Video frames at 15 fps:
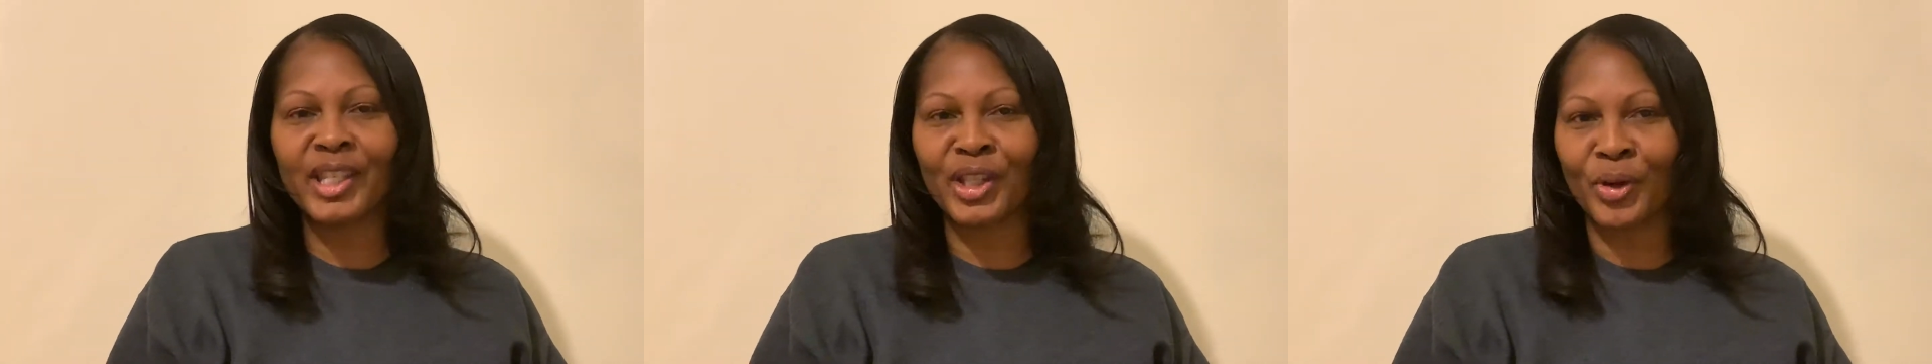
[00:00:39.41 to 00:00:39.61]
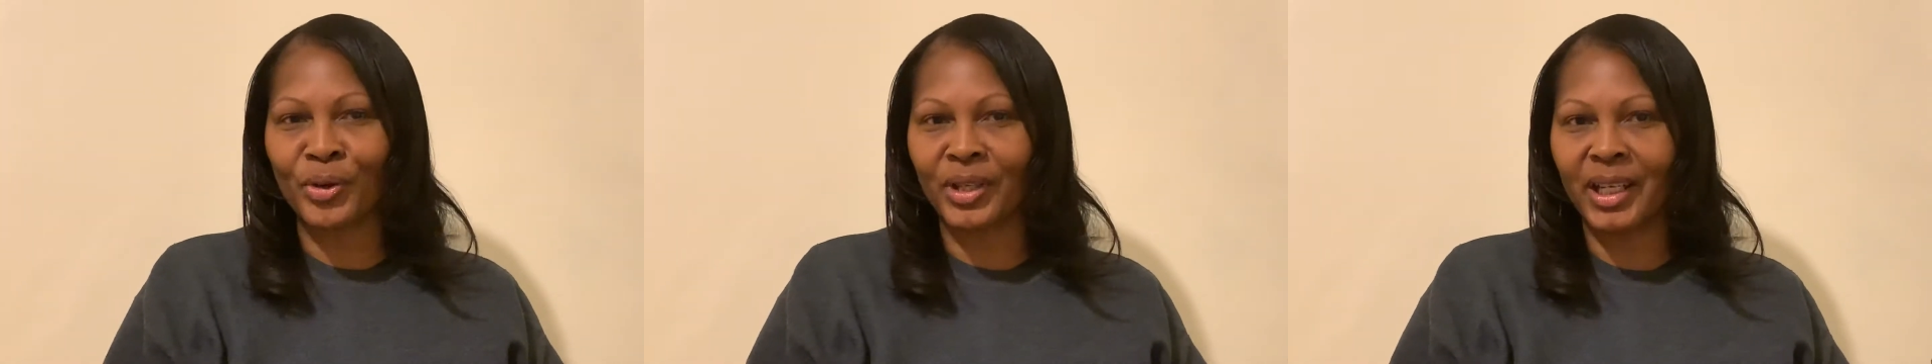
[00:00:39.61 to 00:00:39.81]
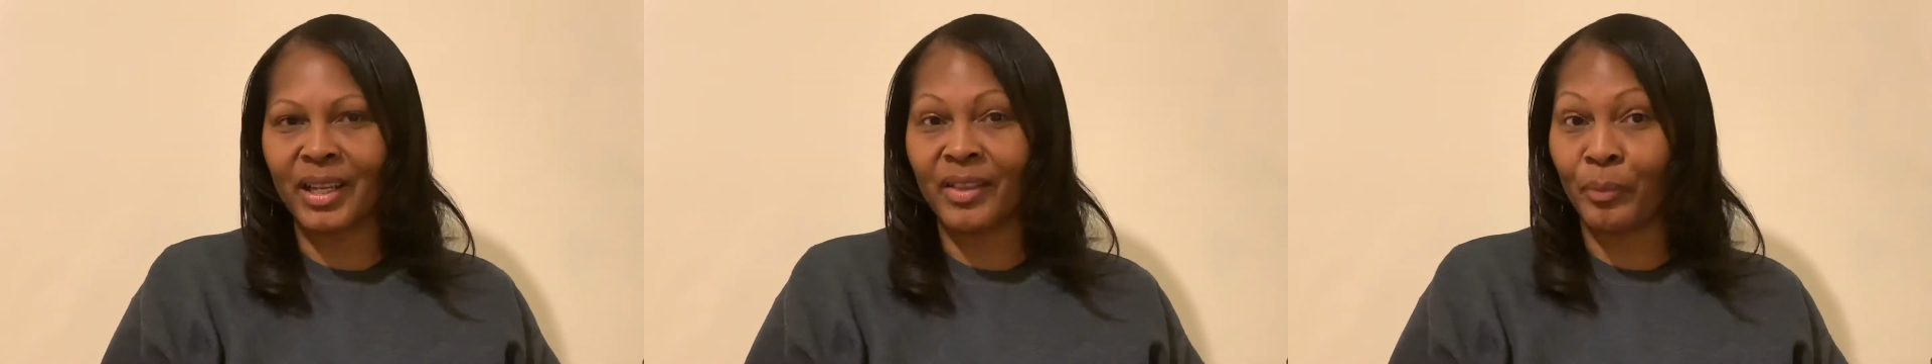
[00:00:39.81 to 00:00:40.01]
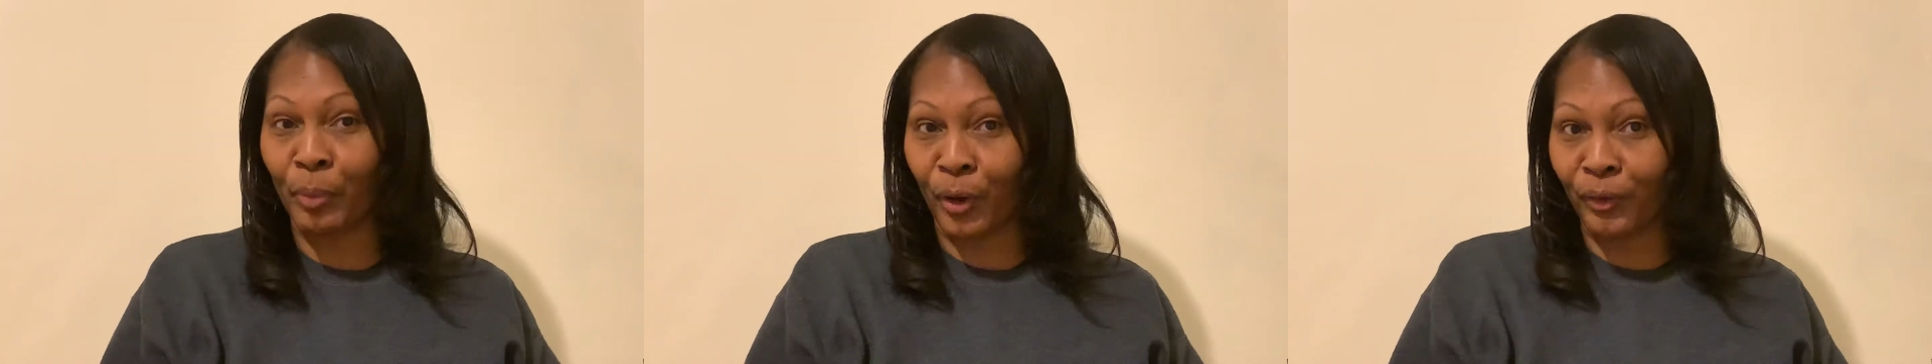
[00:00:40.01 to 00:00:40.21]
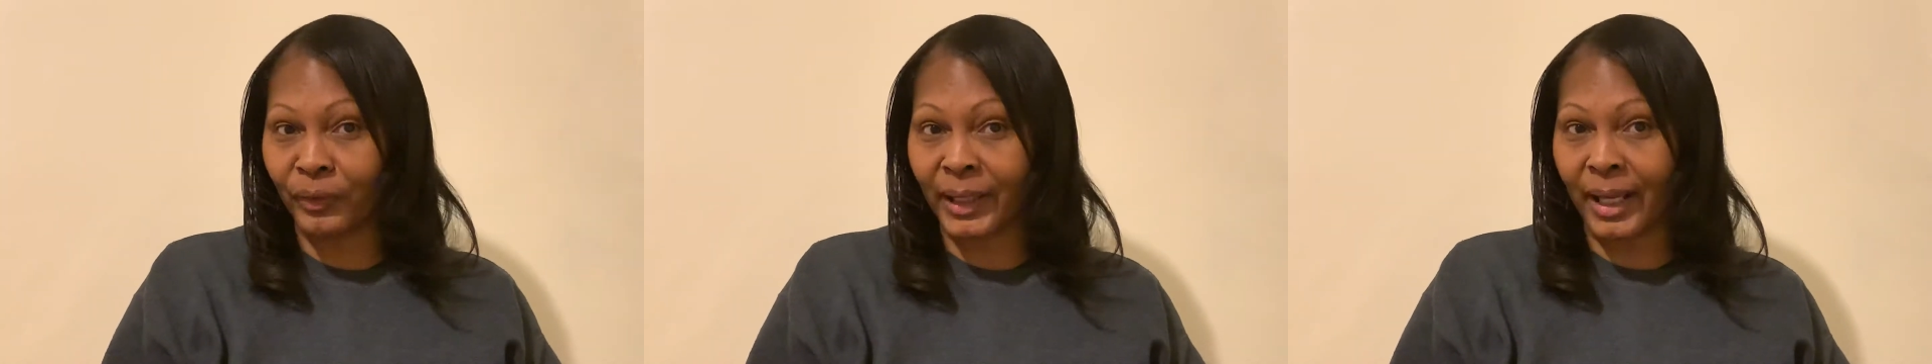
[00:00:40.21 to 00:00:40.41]
13th
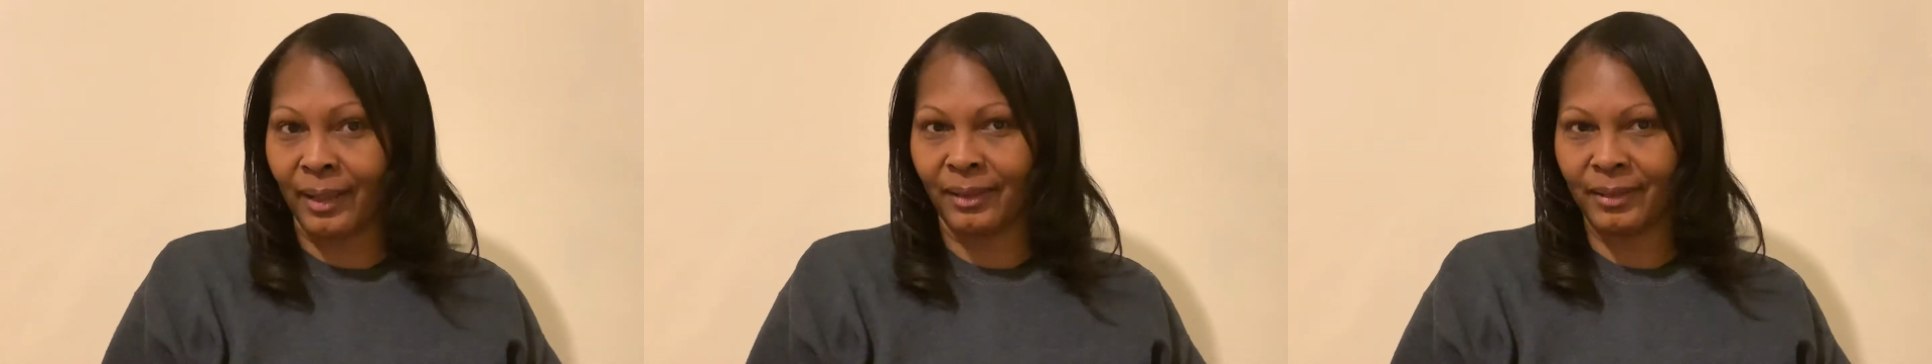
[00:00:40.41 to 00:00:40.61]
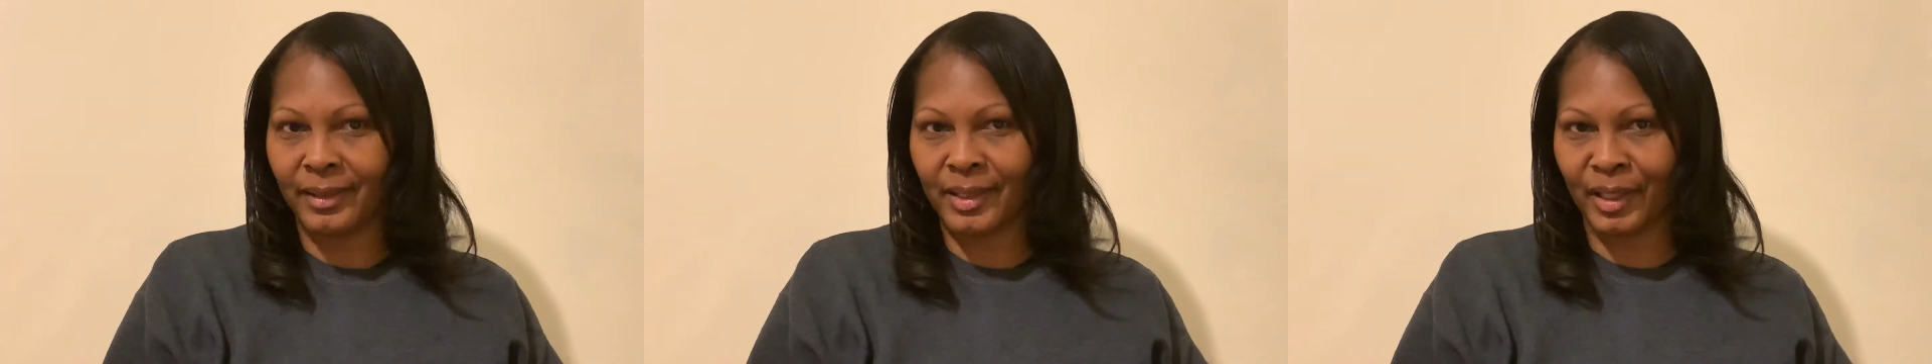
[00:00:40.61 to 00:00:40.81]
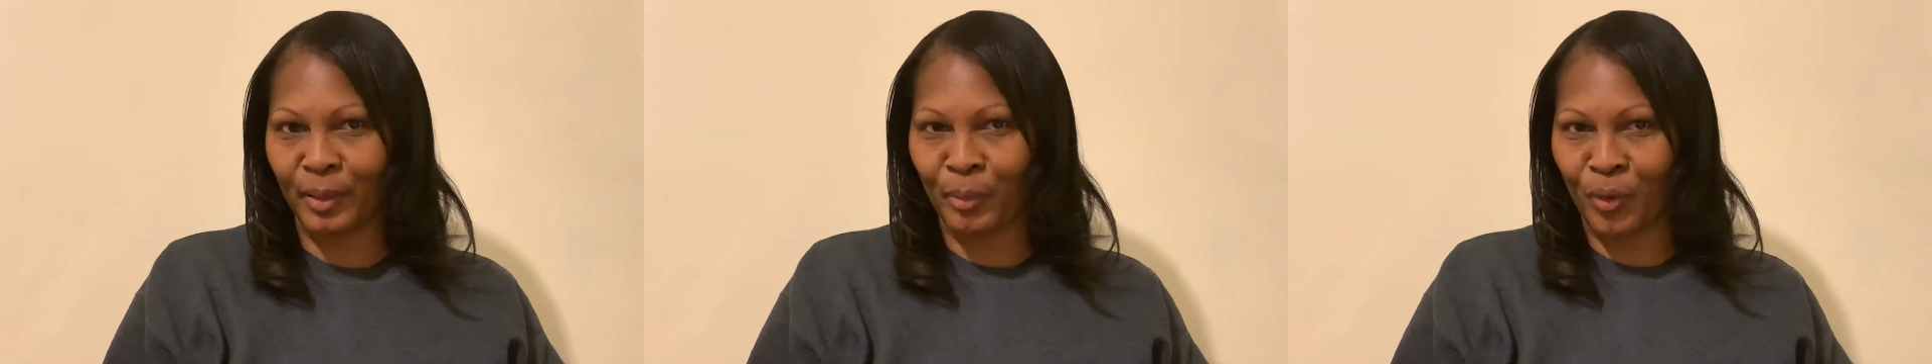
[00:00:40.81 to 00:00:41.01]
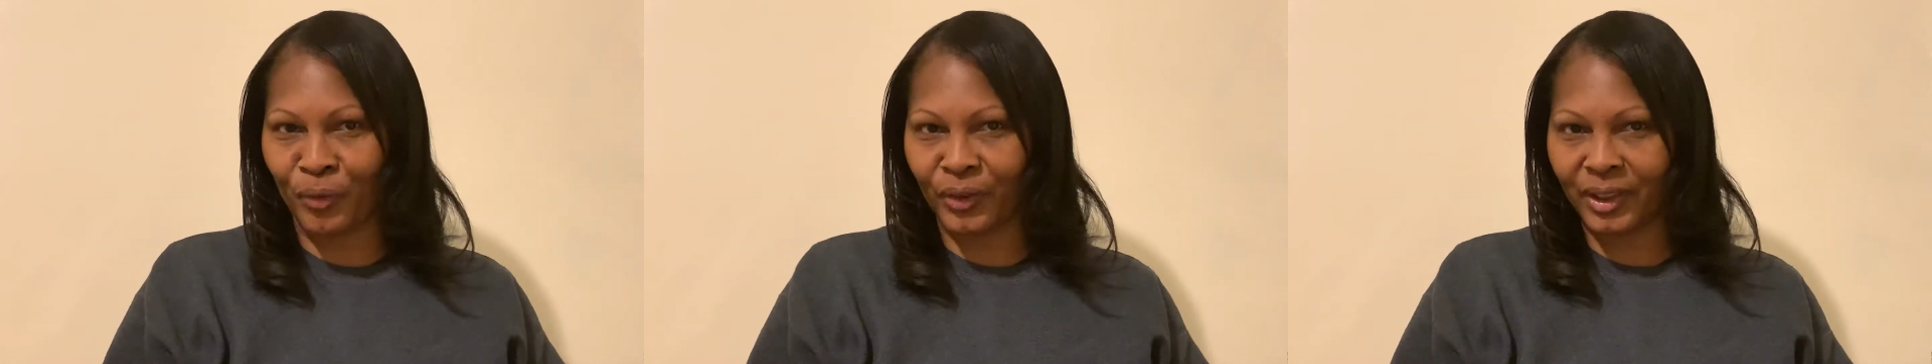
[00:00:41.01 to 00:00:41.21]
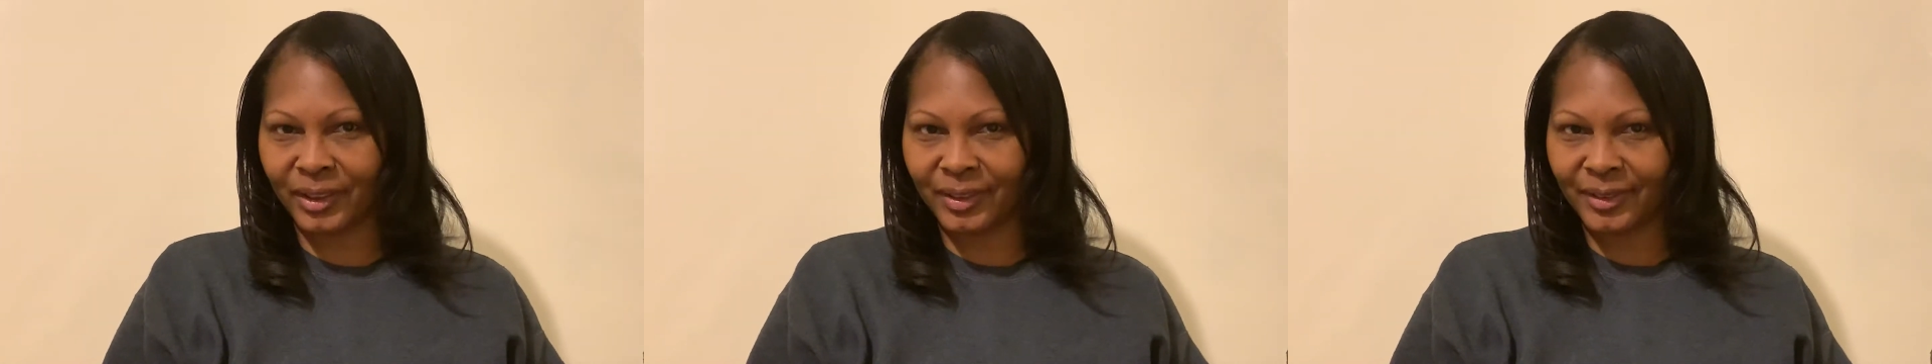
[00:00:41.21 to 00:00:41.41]
birthday sleepover.